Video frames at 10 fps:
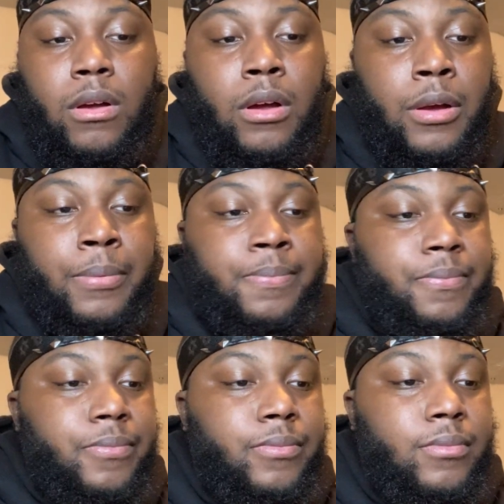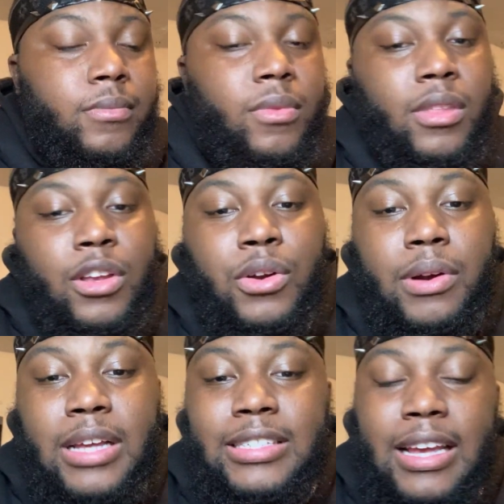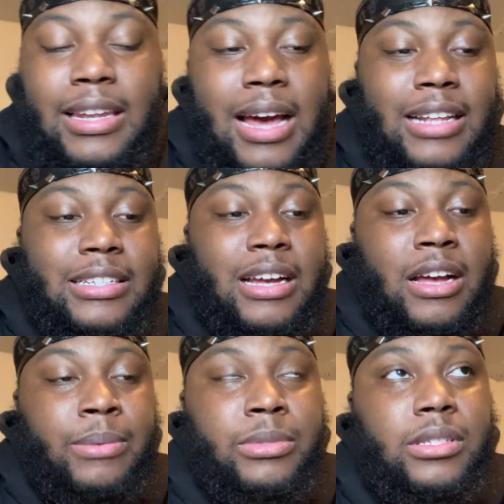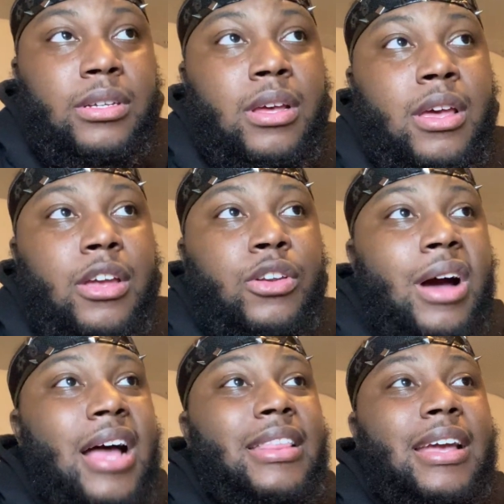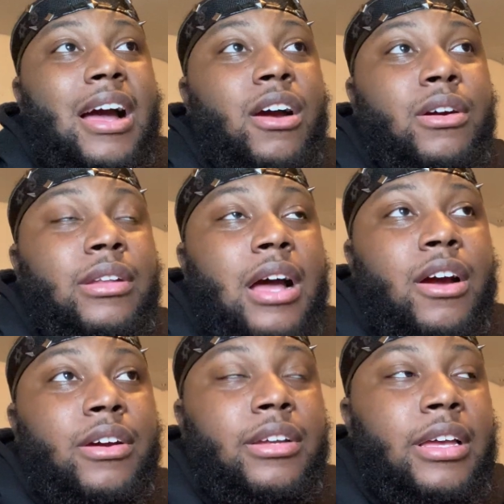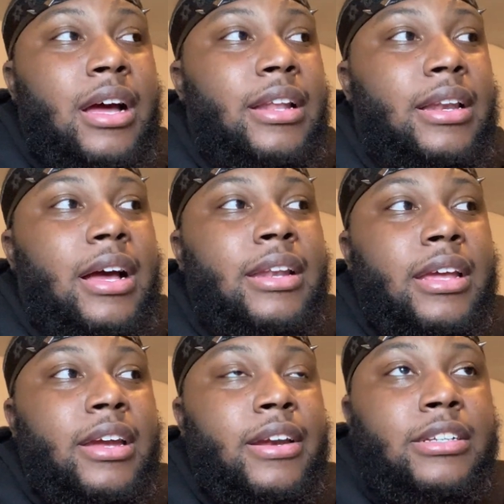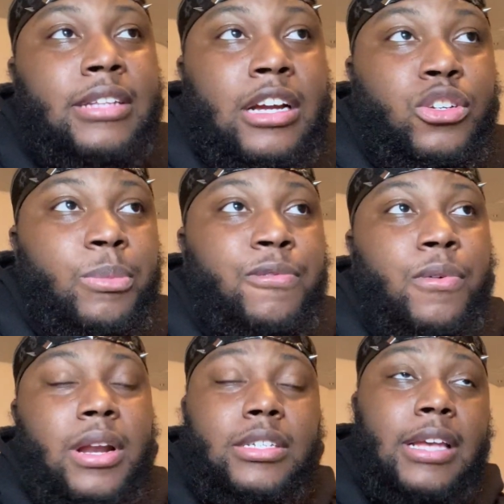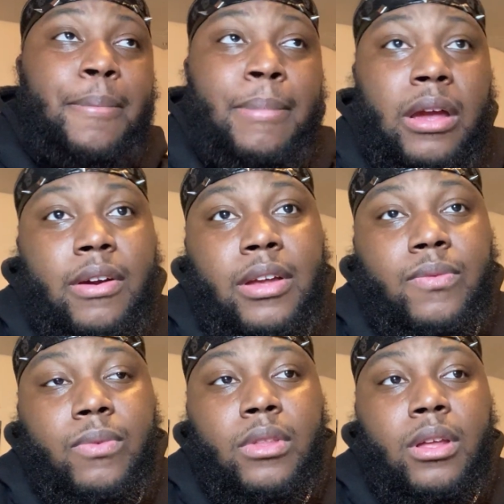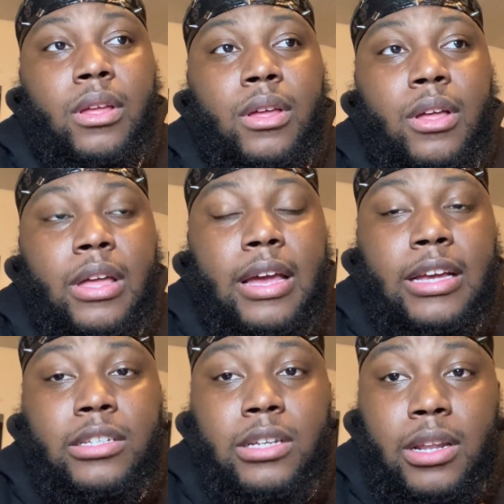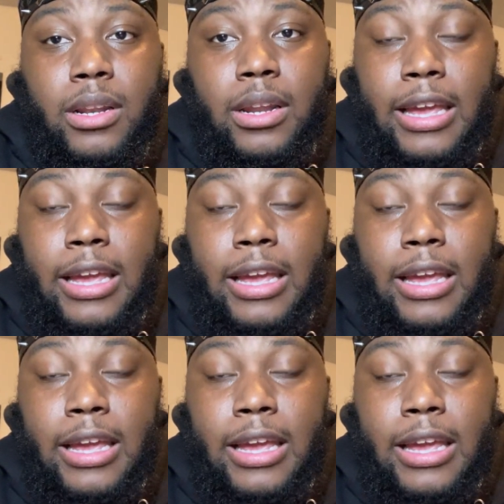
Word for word: um, you know, they say a lot of times you know, I think I heard, I heard, yeah, I, I did hear this doctrine before. They say Mary is an